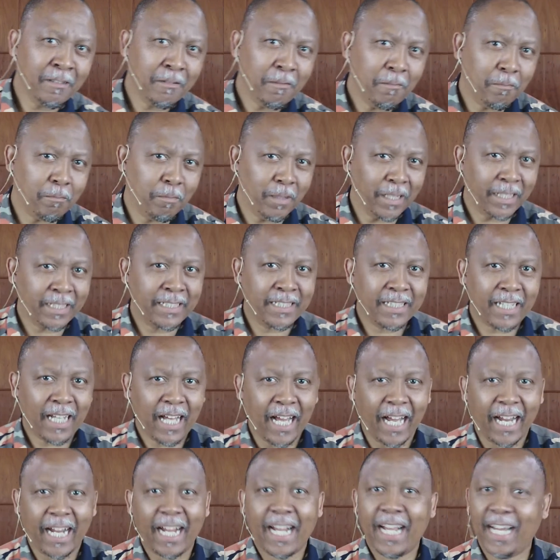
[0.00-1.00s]
but
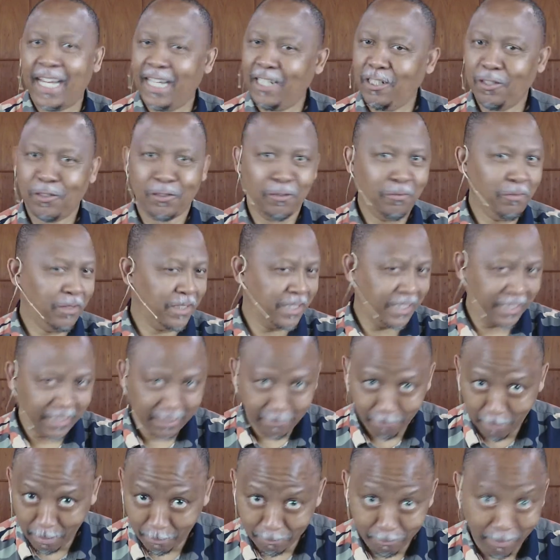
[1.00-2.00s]
I can't do it and
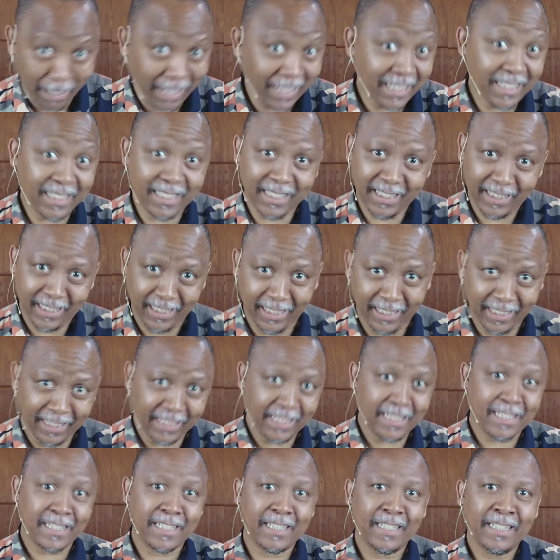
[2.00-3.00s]
I'm abandoning
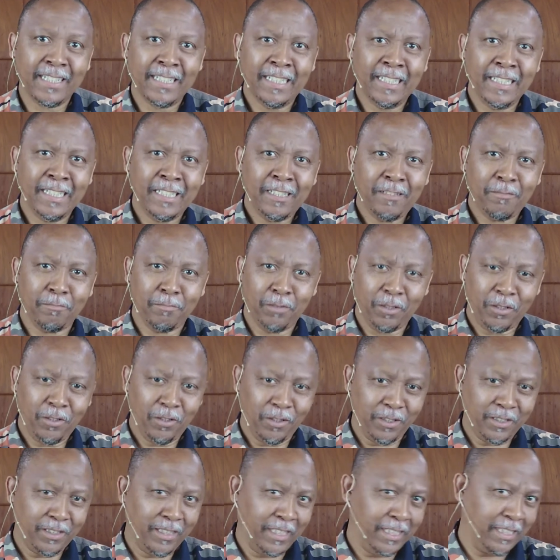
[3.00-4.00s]
it
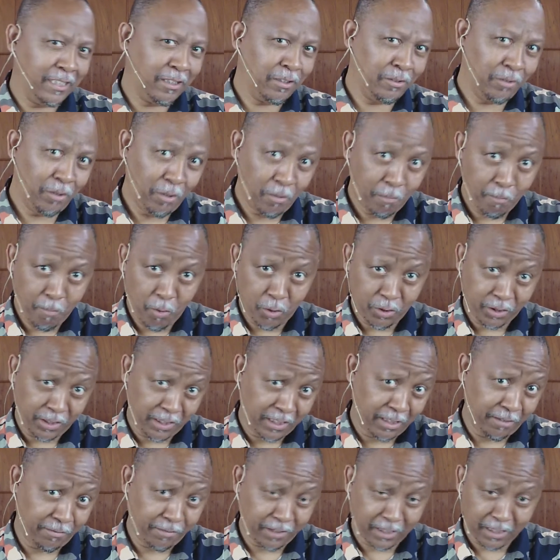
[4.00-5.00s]
because there is no
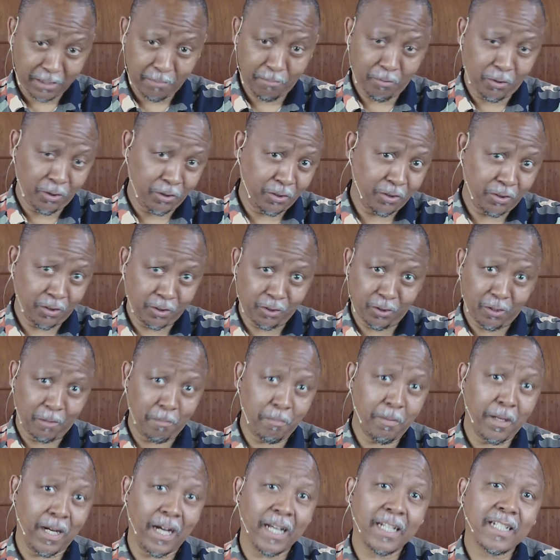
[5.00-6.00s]
positive response on your
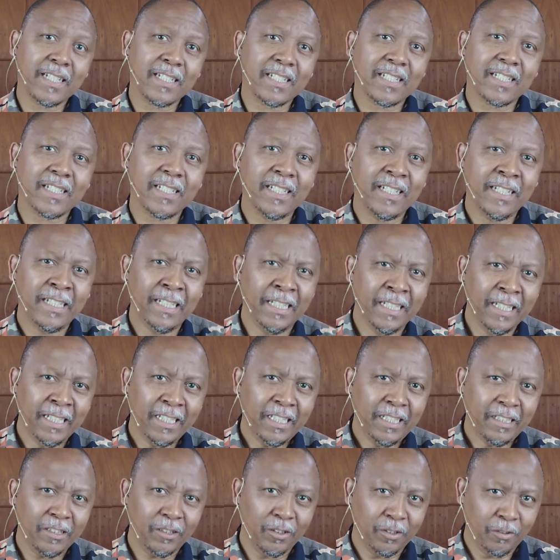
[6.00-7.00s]
part.
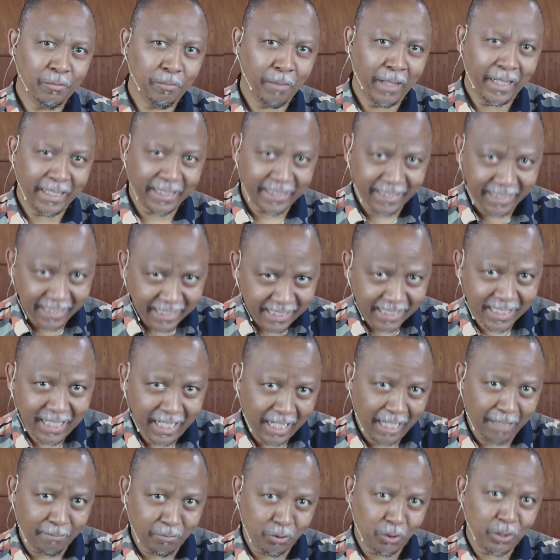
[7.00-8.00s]
You, by this
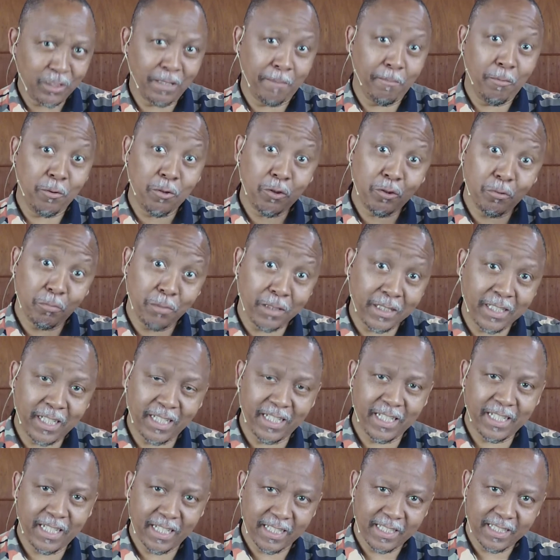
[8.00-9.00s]
time, you're supposed to be
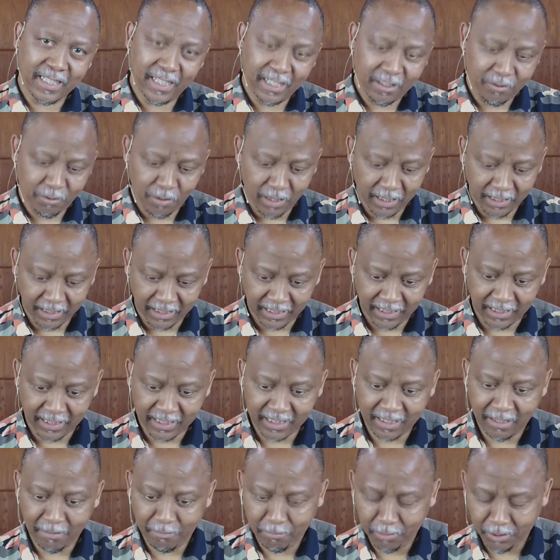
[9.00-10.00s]
teachers, yet you are needing
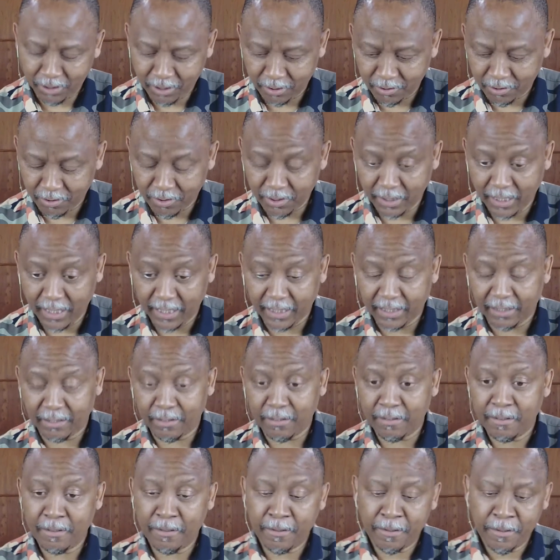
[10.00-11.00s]
somebody to train you.
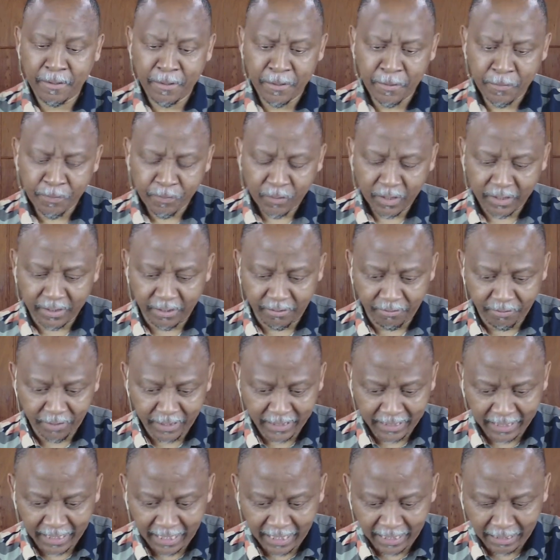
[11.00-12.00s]
The
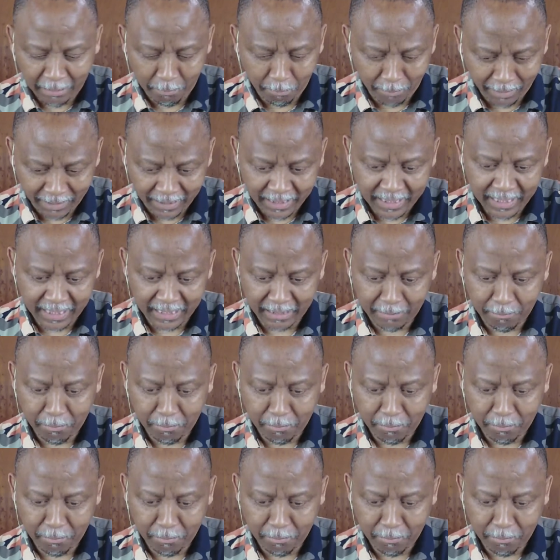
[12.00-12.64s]
very elementary